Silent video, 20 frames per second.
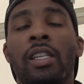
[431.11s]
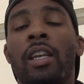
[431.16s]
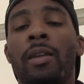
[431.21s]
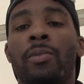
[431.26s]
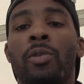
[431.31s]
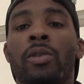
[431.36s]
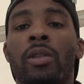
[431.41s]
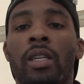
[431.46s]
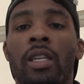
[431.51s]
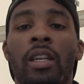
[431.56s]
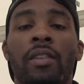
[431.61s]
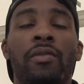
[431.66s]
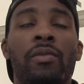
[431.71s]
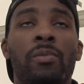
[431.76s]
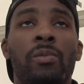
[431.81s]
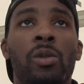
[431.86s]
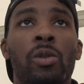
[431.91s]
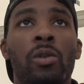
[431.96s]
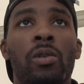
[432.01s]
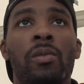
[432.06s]
able to give
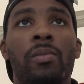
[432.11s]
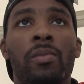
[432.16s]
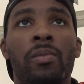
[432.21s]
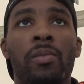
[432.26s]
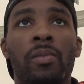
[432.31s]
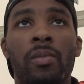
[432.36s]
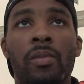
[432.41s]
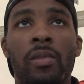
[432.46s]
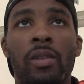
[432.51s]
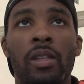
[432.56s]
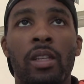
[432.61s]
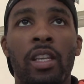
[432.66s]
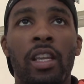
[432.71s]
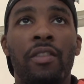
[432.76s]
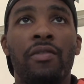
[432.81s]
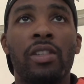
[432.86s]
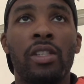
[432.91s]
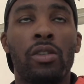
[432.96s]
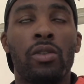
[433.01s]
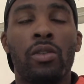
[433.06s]
it to
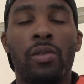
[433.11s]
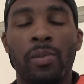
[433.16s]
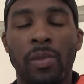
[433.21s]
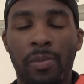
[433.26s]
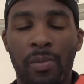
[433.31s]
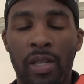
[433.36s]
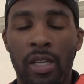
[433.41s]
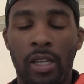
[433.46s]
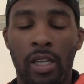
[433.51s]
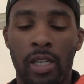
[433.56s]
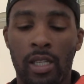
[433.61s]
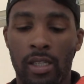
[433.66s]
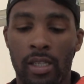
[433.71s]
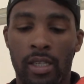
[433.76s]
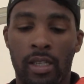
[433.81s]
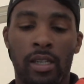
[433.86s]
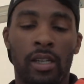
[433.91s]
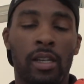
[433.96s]
them immediately.